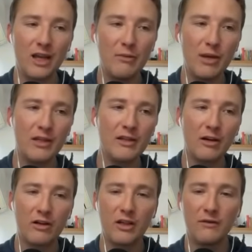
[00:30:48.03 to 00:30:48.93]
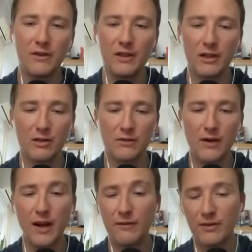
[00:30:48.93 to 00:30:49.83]
and make narrated videos
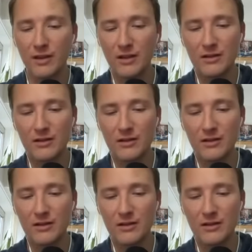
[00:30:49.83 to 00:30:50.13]
for everything.